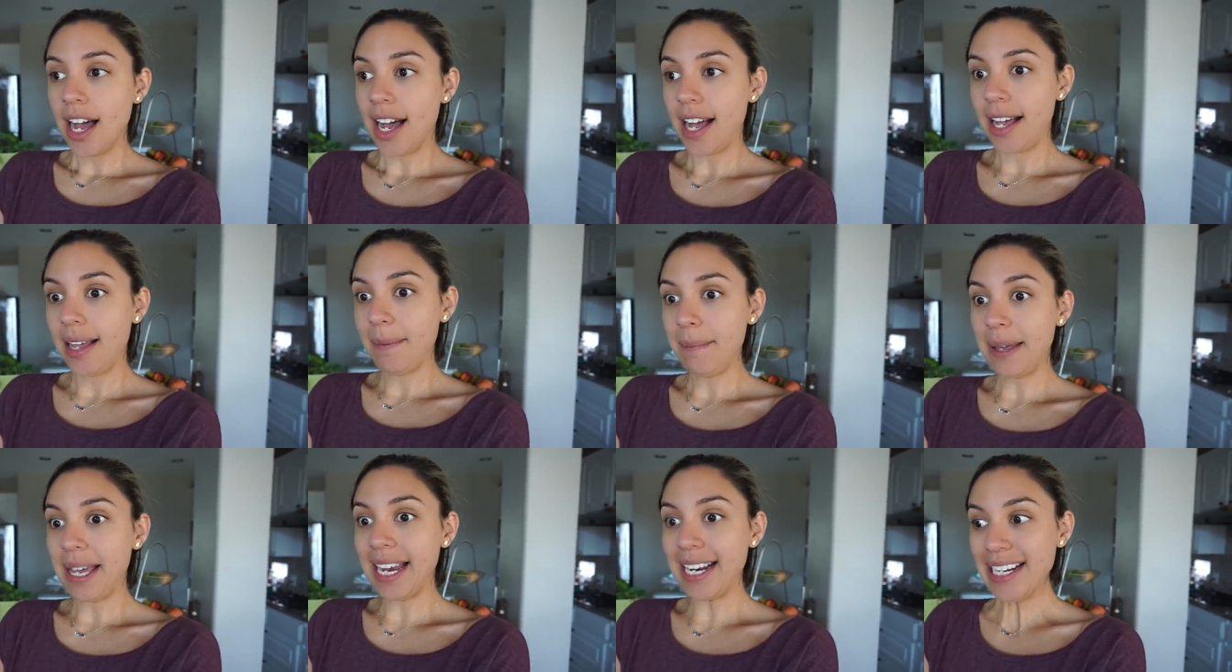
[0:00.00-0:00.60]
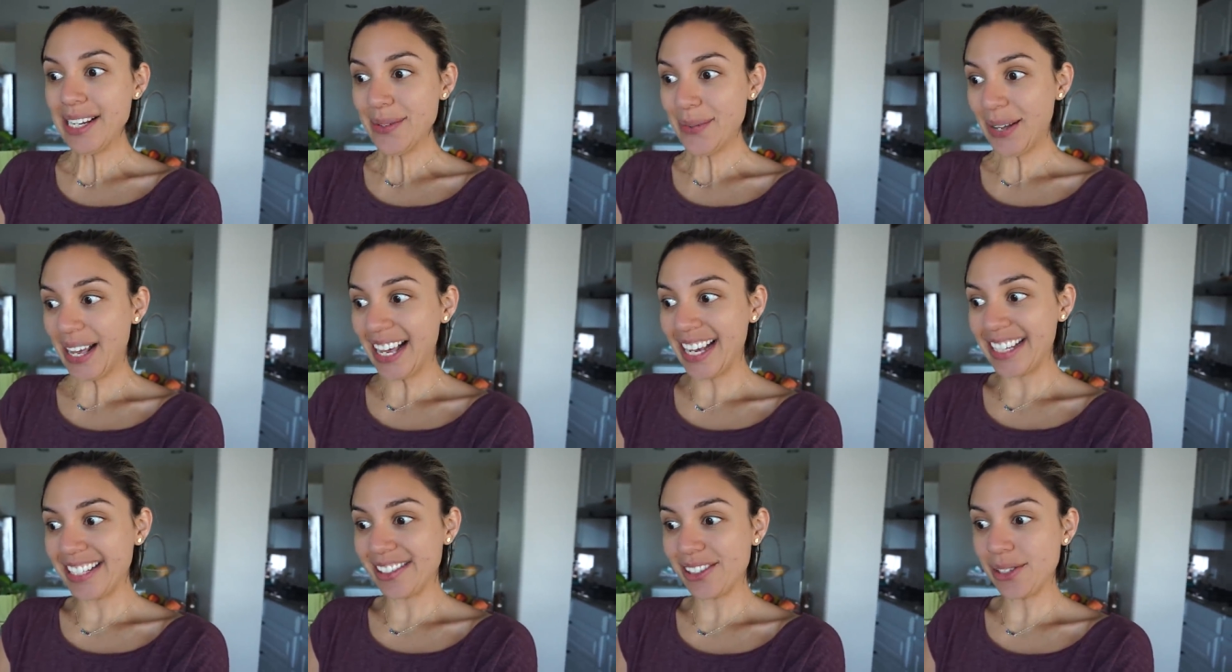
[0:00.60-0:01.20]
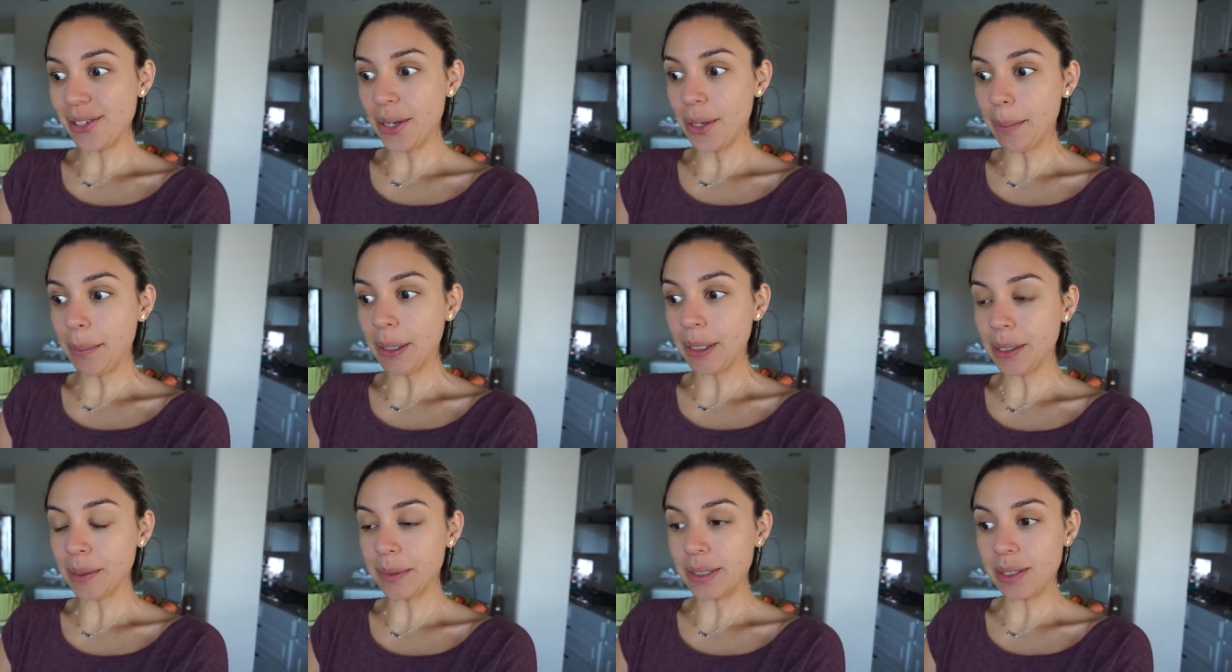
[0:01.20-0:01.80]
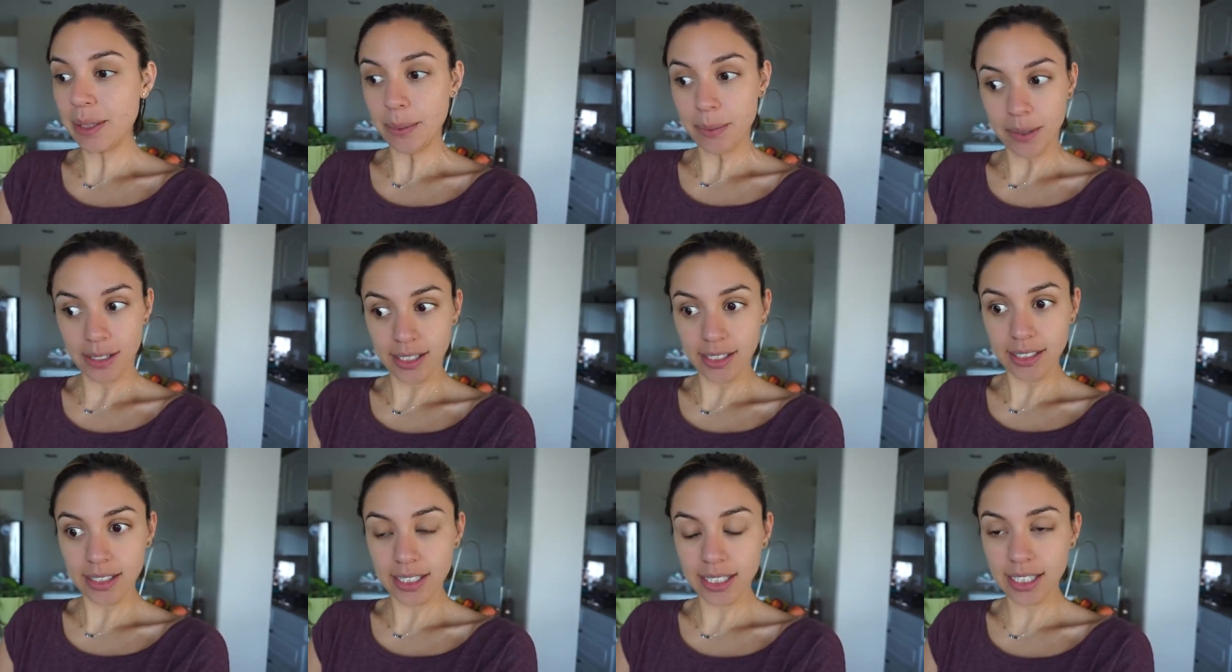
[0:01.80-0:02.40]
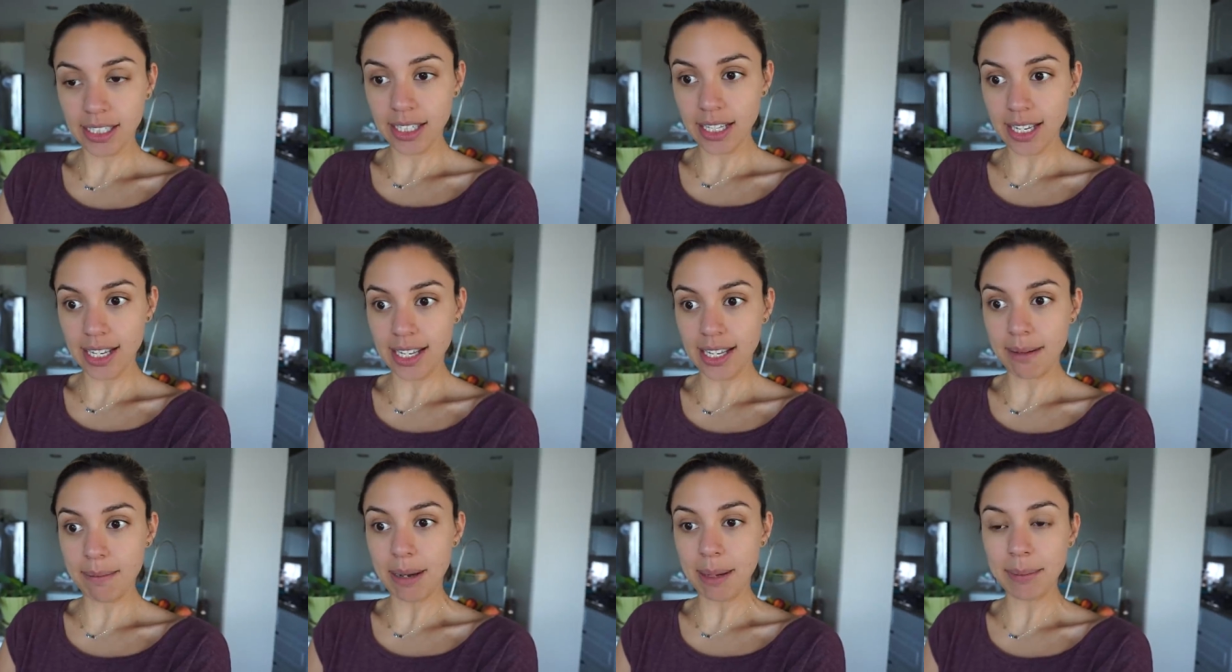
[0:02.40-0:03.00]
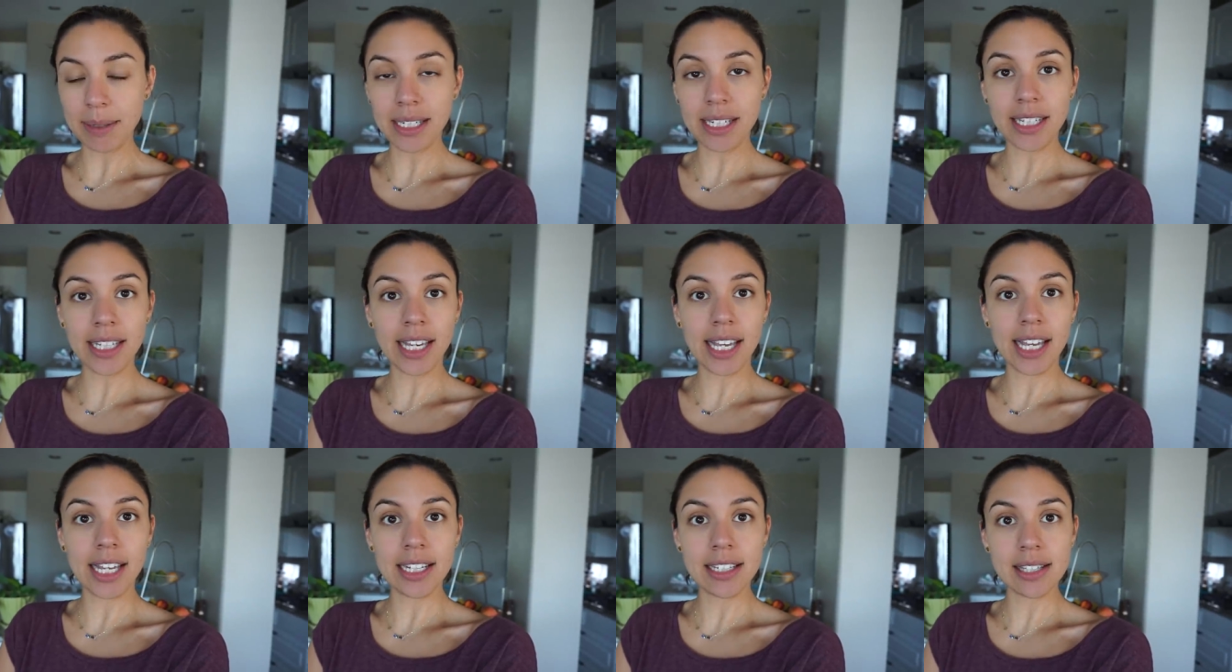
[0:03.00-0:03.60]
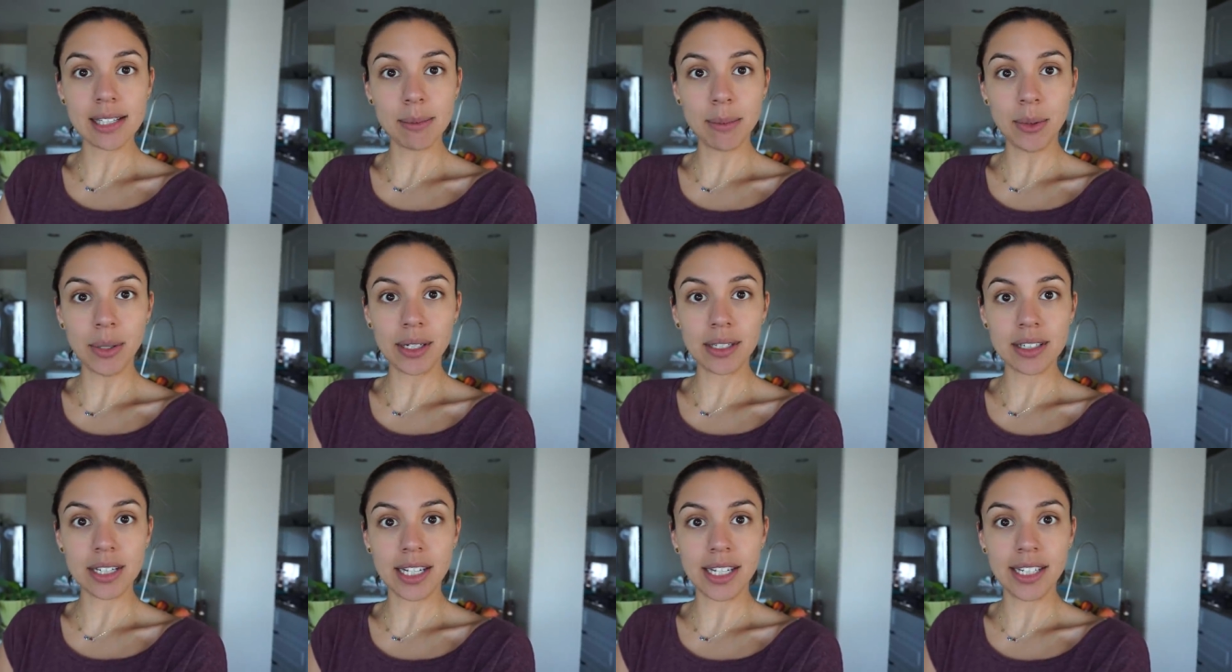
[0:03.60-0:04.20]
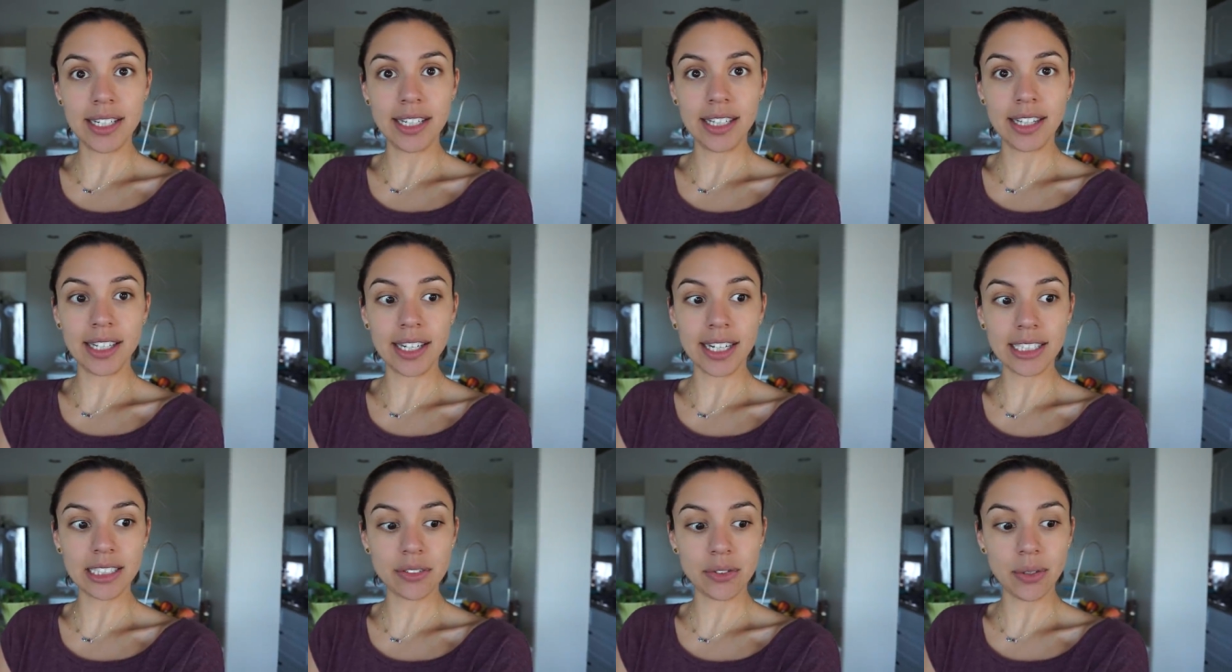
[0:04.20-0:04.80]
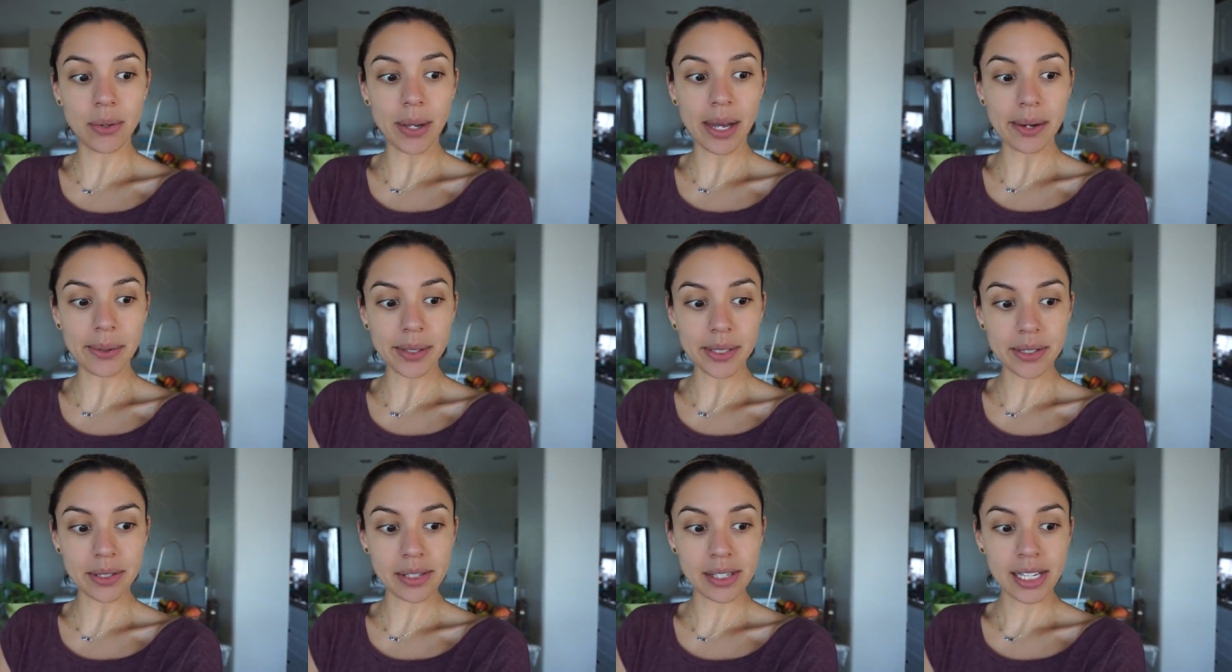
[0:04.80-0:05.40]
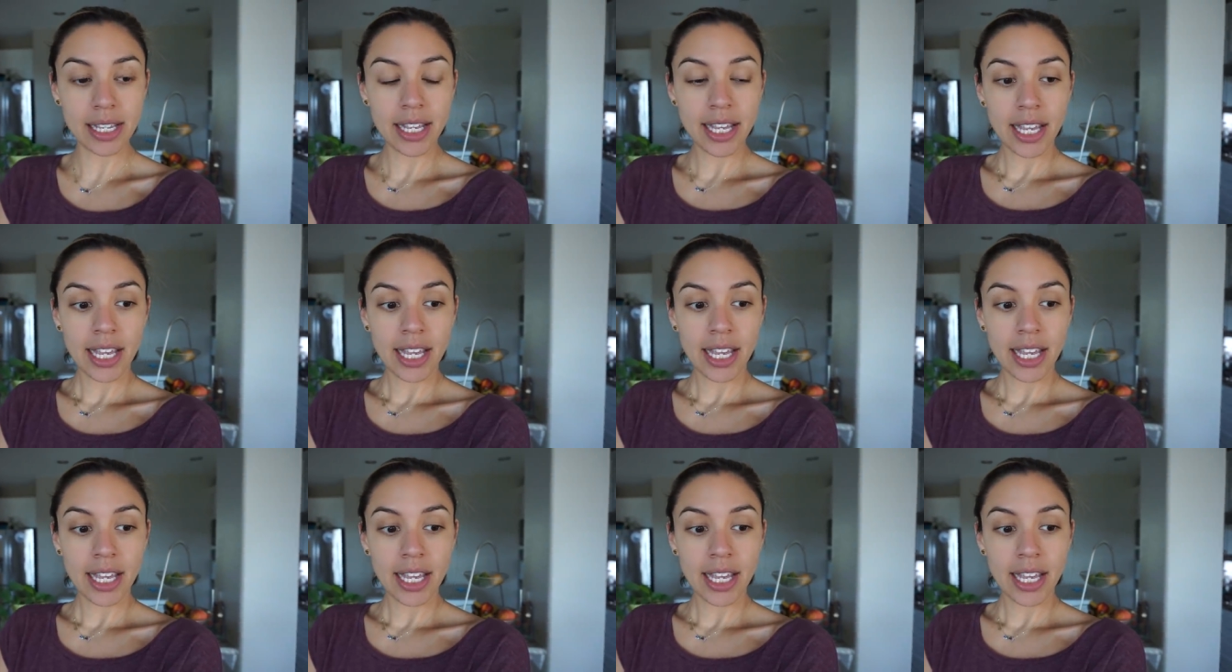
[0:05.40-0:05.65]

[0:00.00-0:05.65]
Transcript: Um, anyway, so Parker went to work. Um, I'm gonna get some work done in the next few hours.